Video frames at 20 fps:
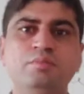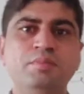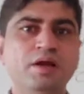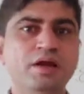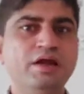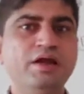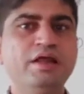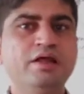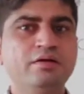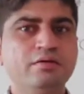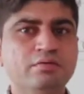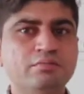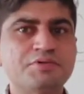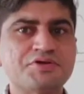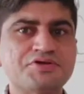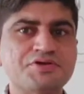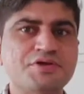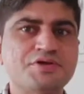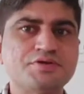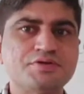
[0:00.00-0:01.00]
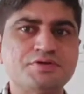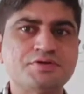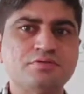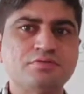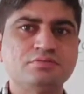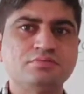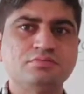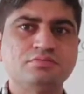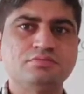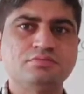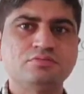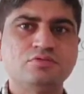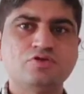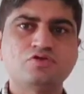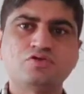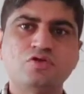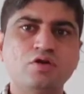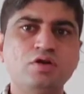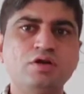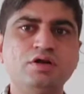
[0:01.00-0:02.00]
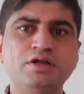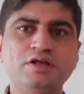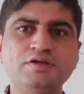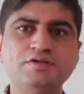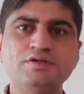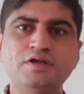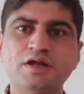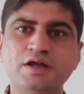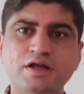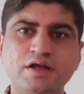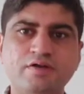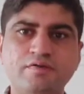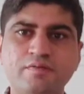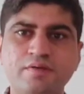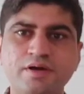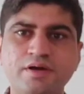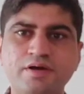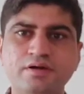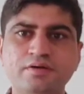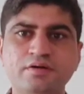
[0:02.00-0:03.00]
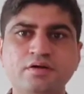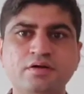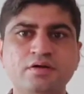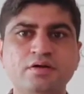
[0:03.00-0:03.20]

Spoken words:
Building machines, those all things are required.